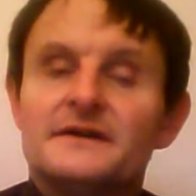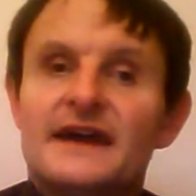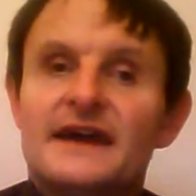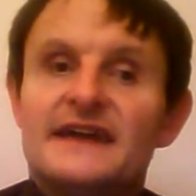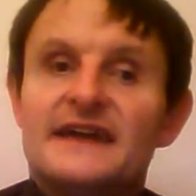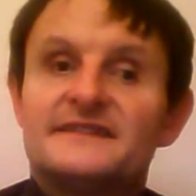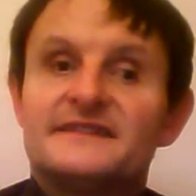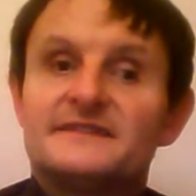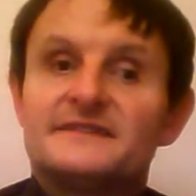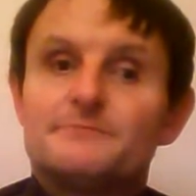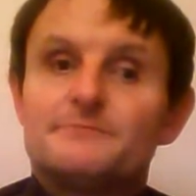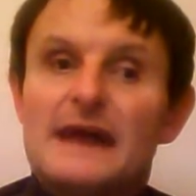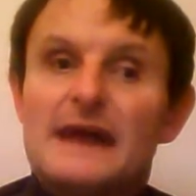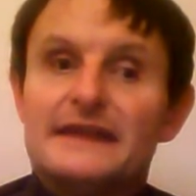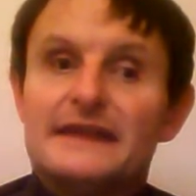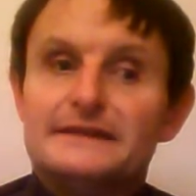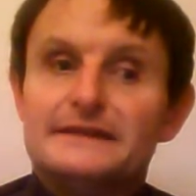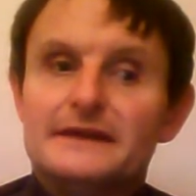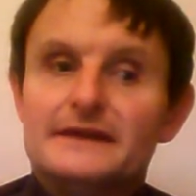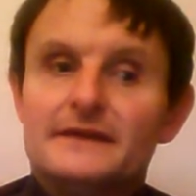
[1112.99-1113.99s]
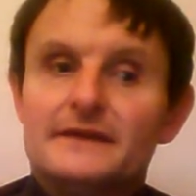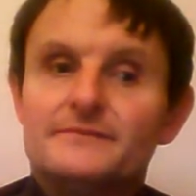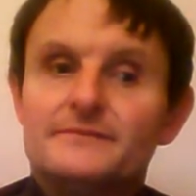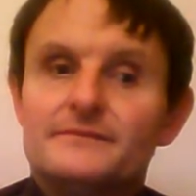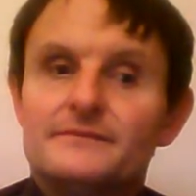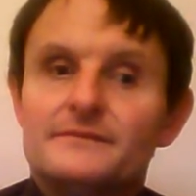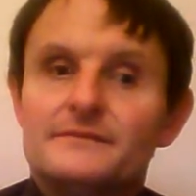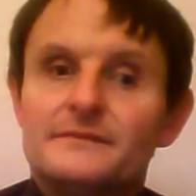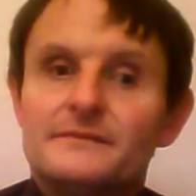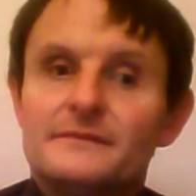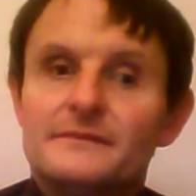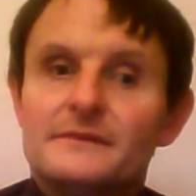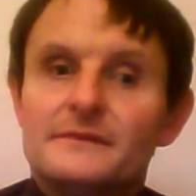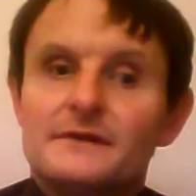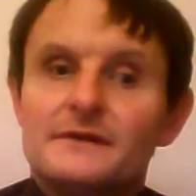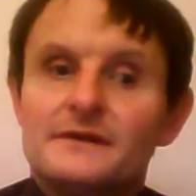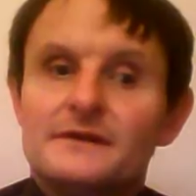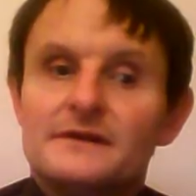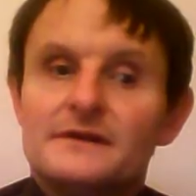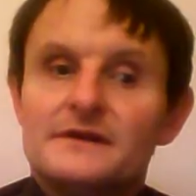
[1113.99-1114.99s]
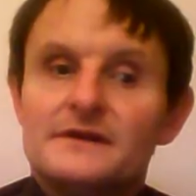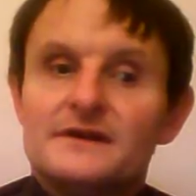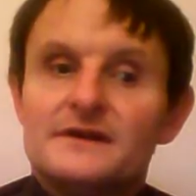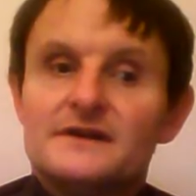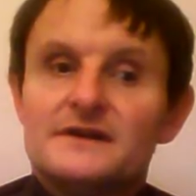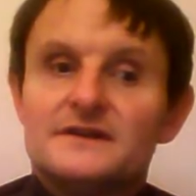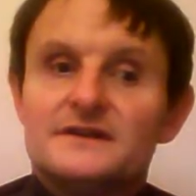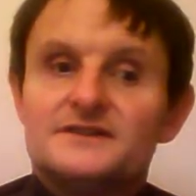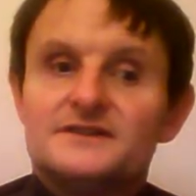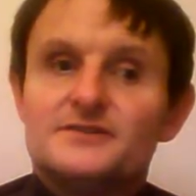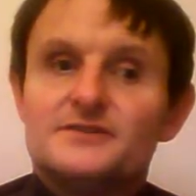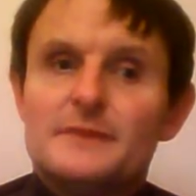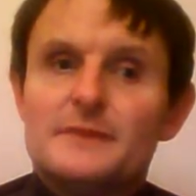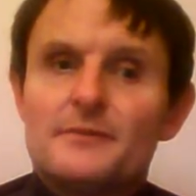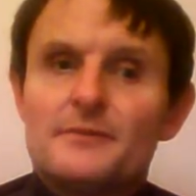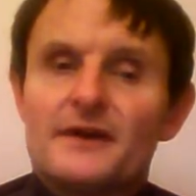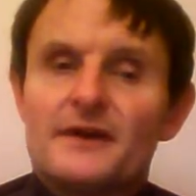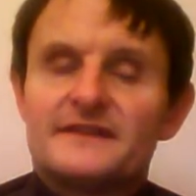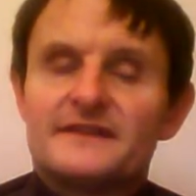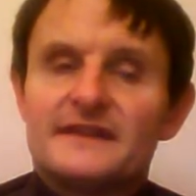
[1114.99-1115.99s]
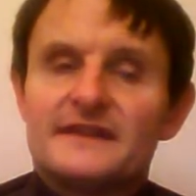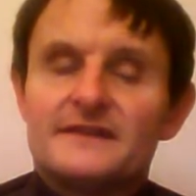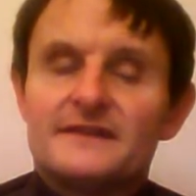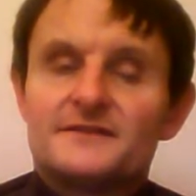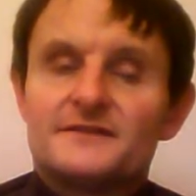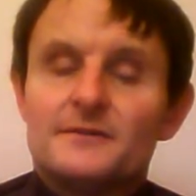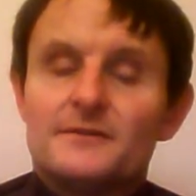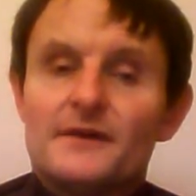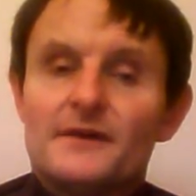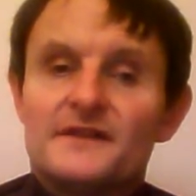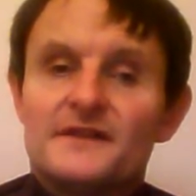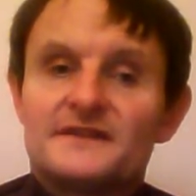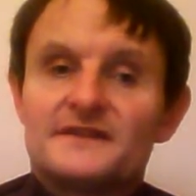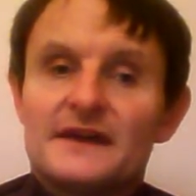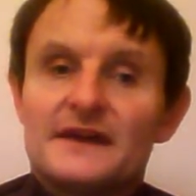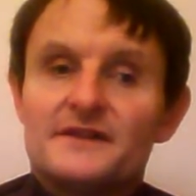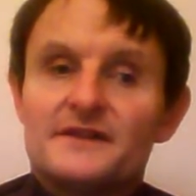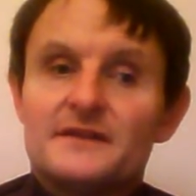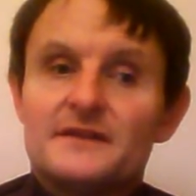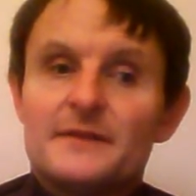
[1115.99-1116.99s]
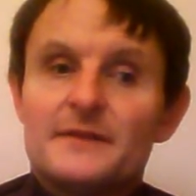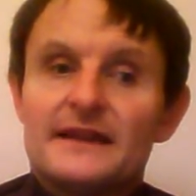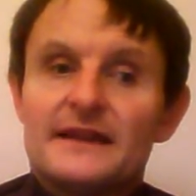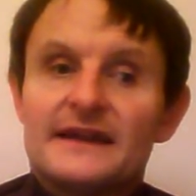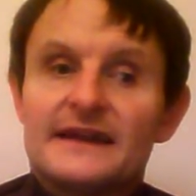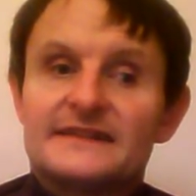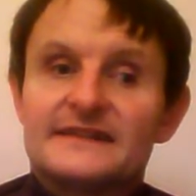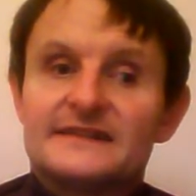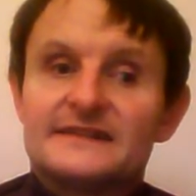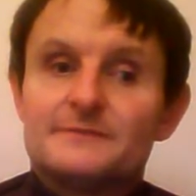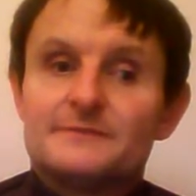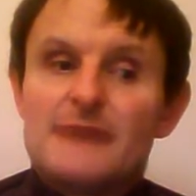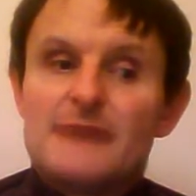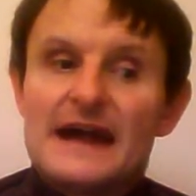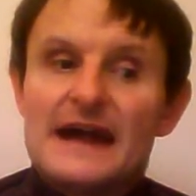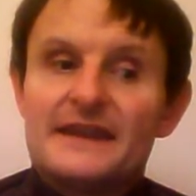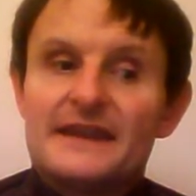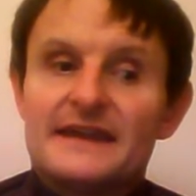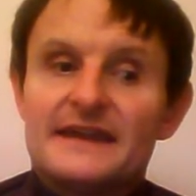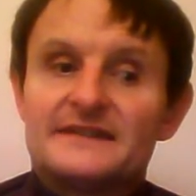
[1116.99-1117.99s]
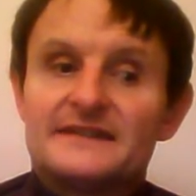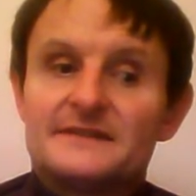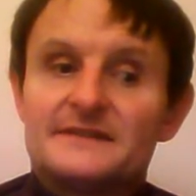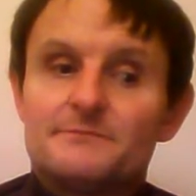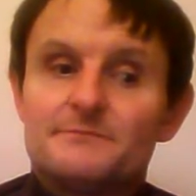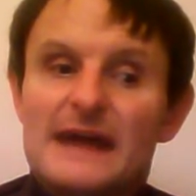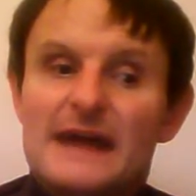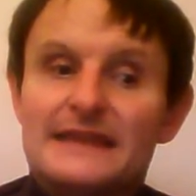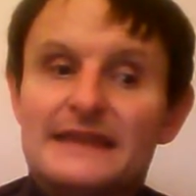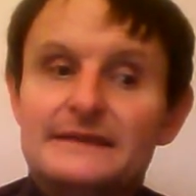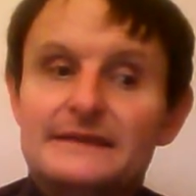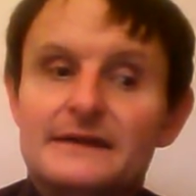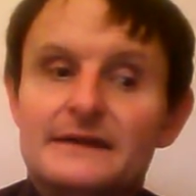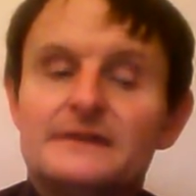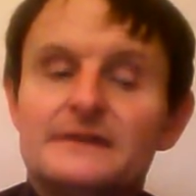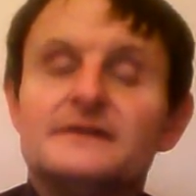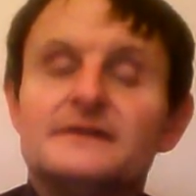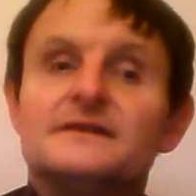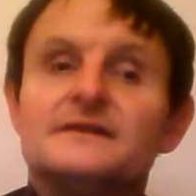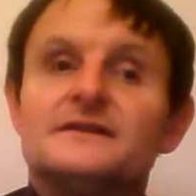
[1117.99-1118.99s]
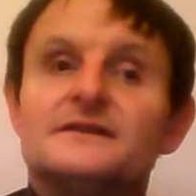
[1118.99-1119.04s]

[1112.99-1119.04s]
Espagne. Do you remember I said it's the one that sounded a bit like Spanish? Espagne.